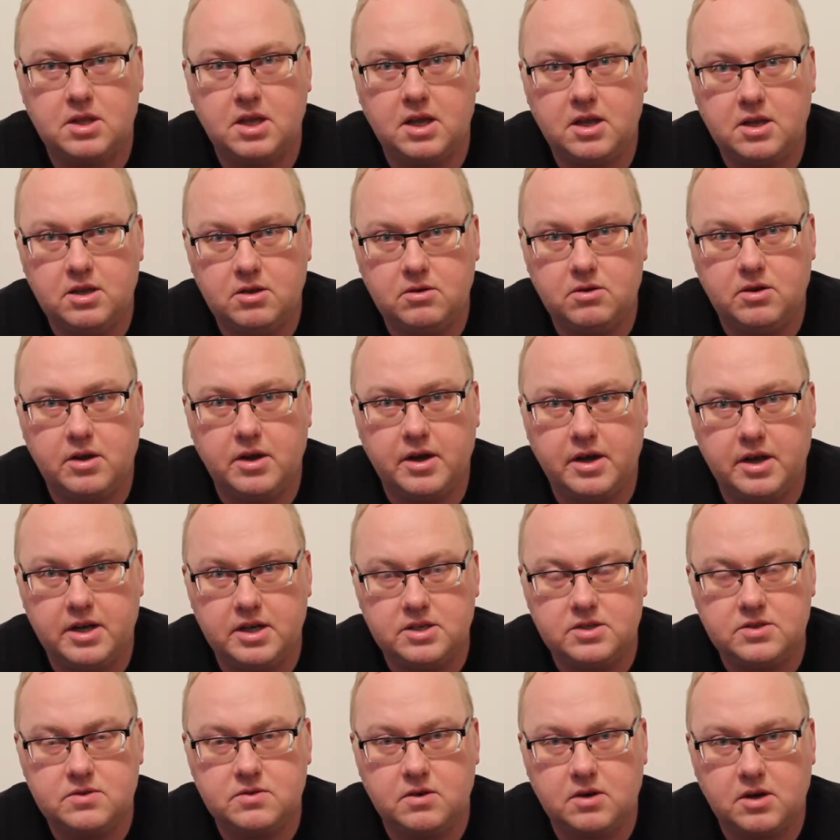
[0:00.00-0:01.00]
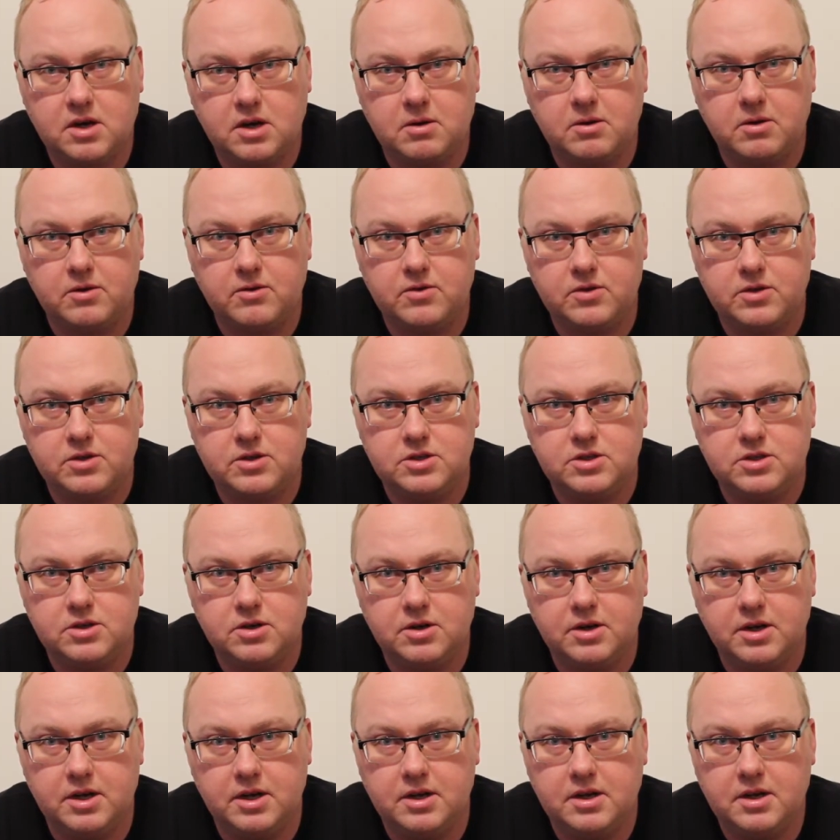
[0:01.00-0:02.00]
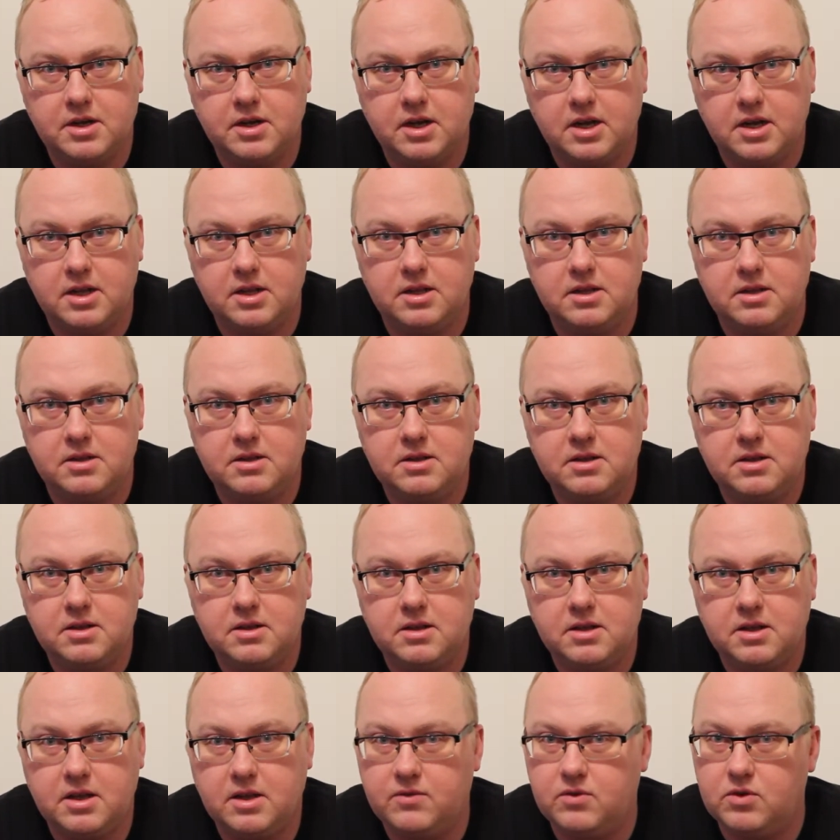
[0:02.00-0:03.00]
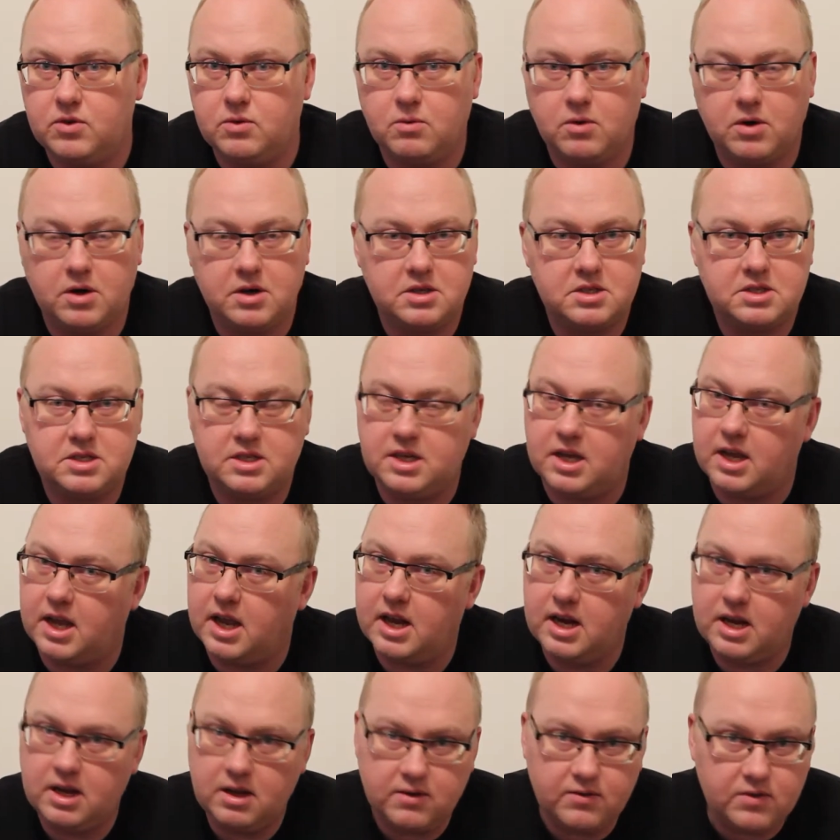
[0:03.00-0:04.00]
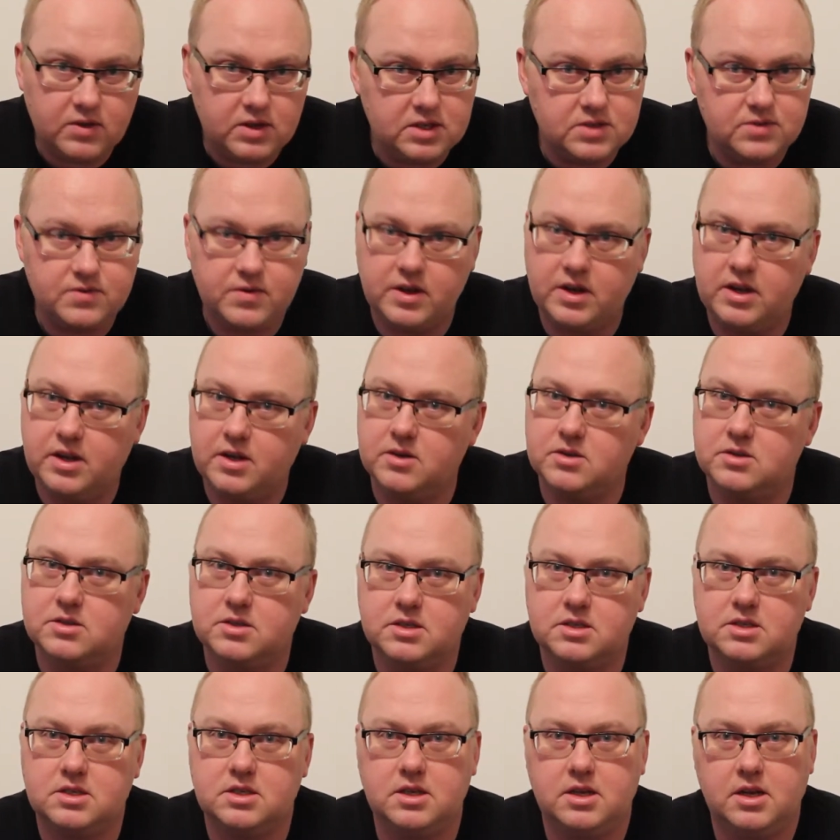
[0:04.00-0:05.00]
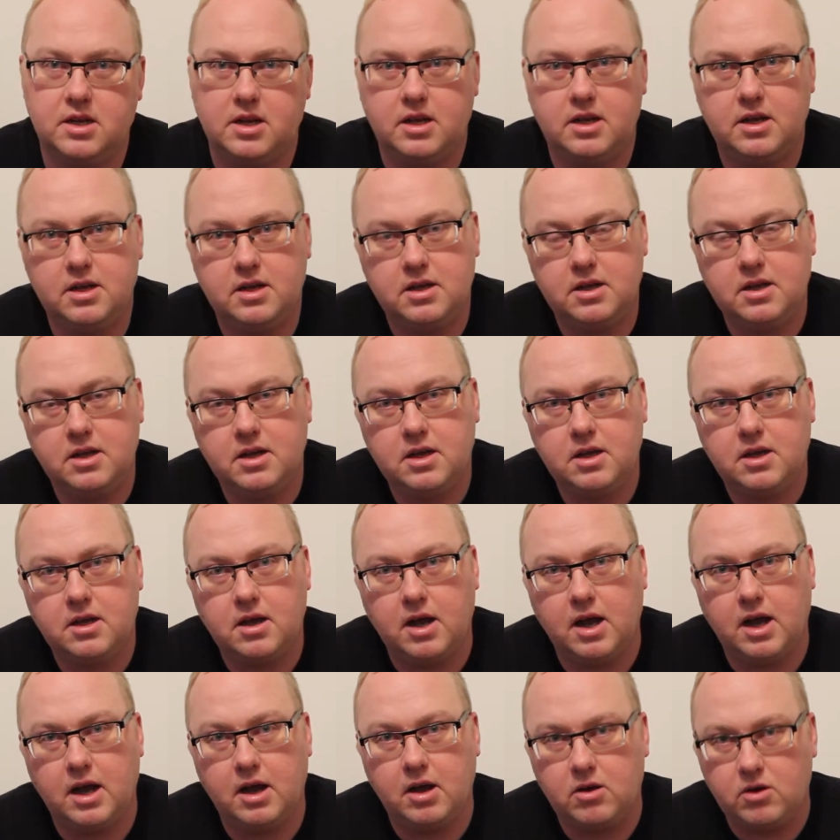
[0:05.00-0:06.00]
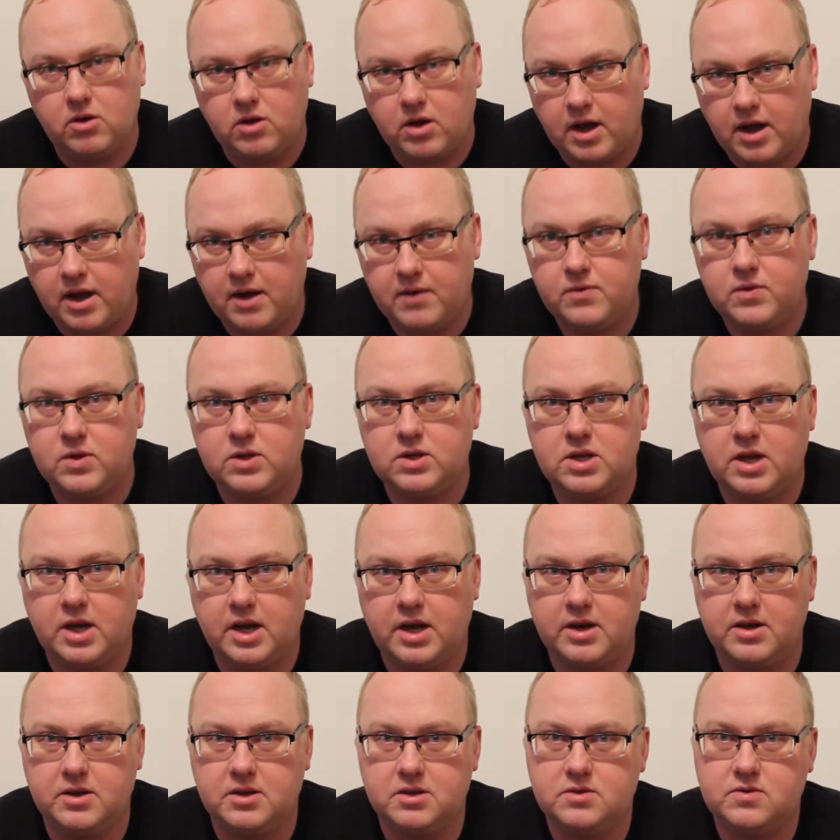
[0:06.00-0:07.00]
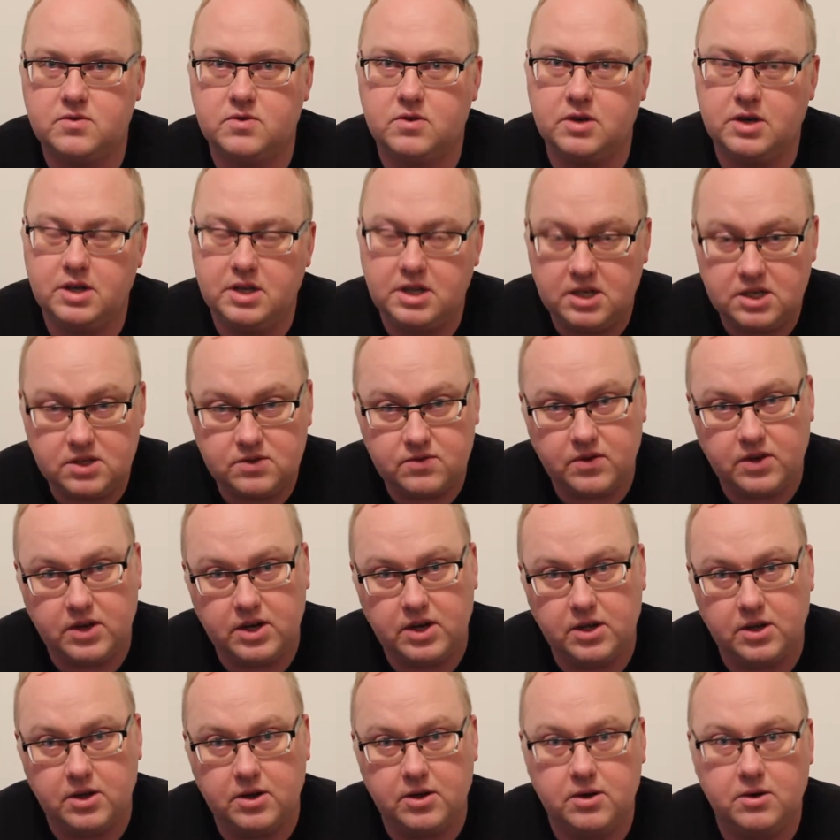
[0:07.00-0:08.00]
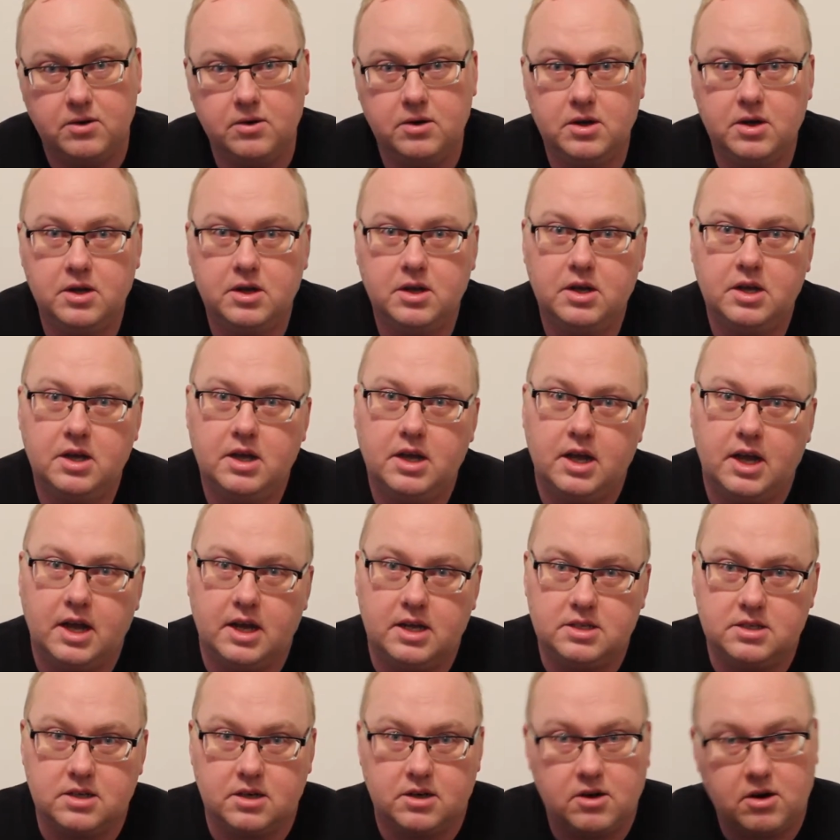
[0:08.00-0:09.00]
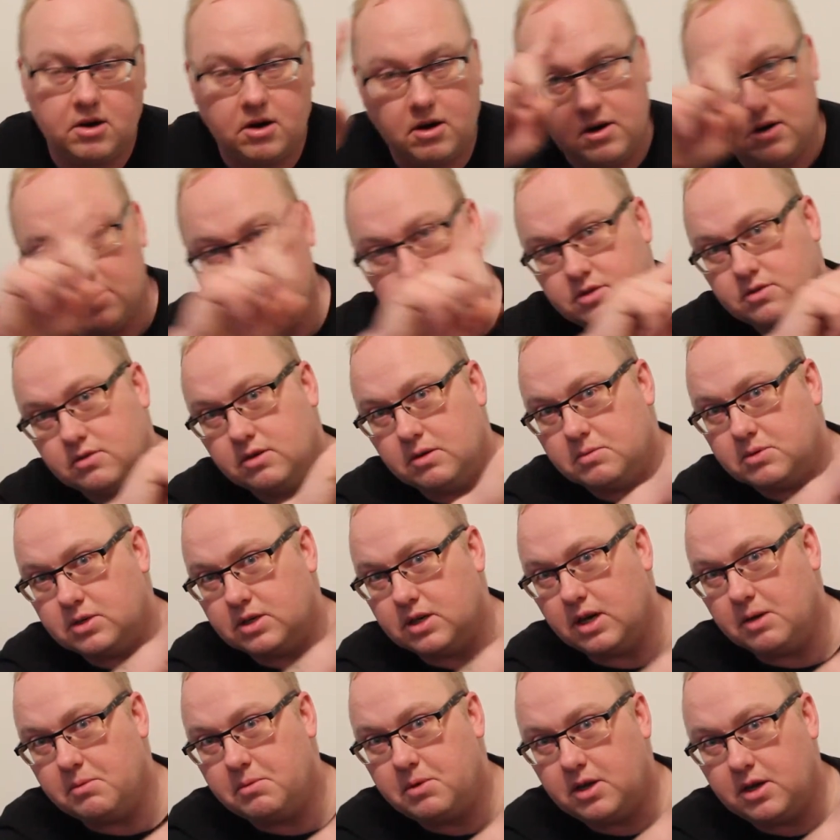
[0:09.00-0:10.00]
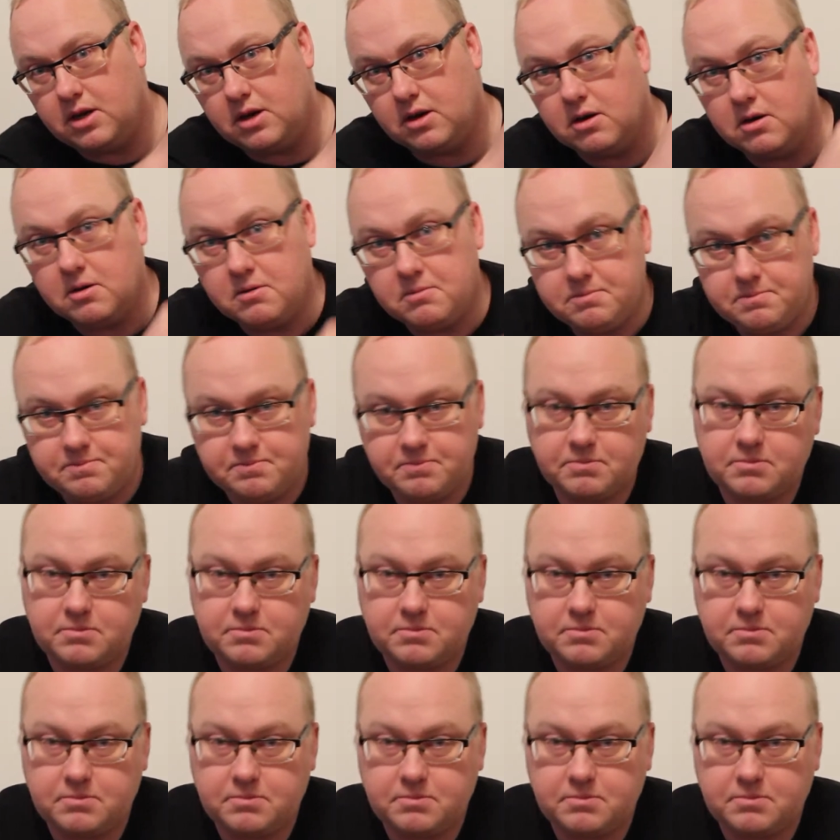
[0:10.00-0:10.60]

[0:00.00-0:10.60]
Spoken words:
thank you guys for coming for the journey. And if you want to see any of these videos listed, I'll have the titles for each video as a card description up here.